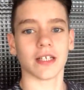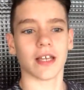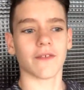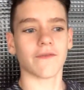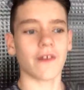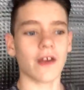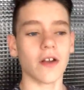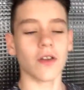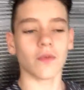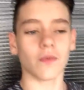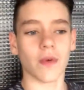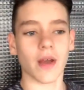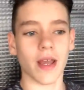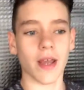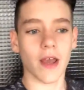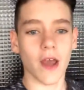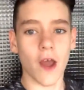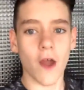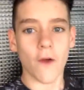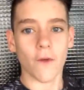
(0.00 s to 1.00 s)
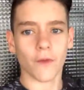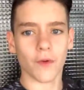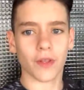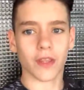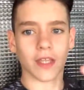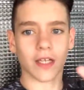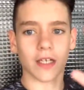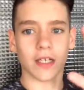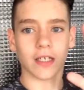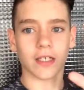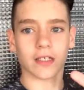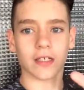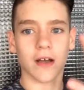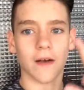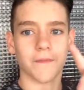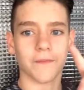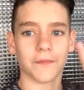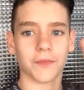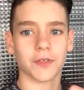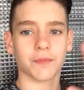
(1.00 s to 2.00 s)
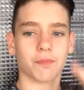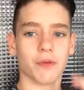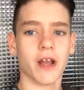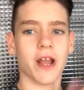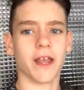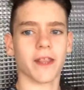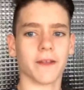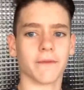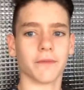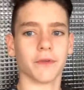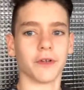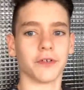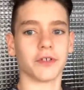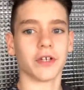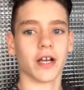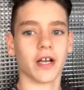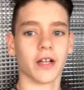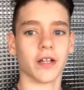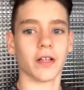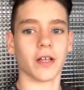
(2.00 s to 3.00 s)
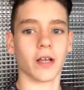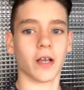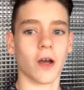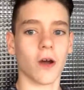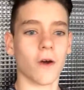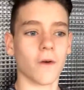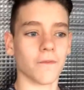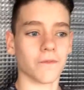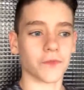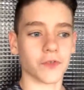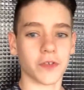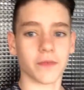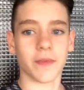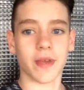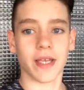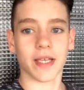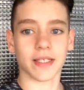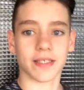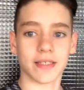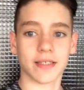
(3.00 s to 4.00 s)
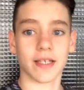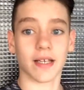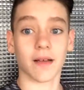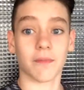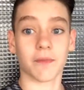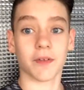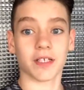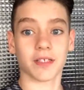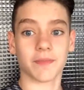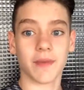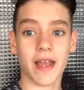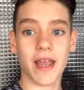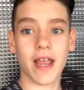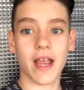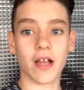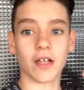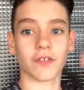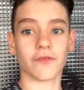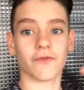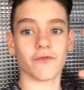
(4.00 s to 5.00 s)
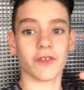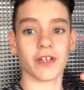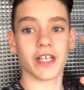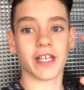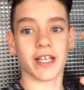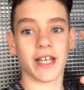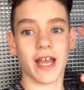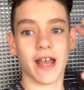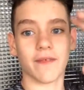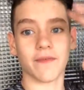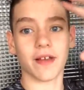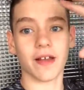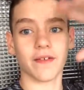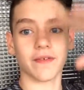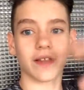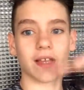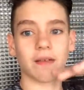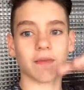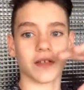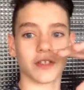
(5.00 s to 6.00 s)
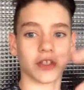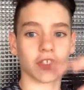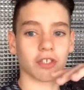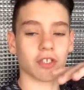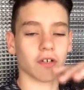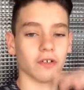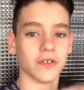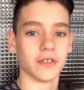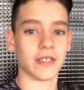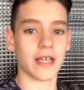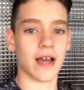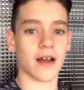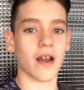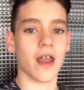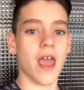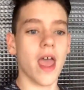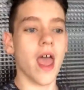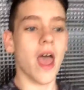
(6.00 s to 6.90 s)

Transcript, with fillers: because I found a way with the um, spray and the blow dryer and the comb to make it stay up, because my hair is freaking heavy every time it just goes down.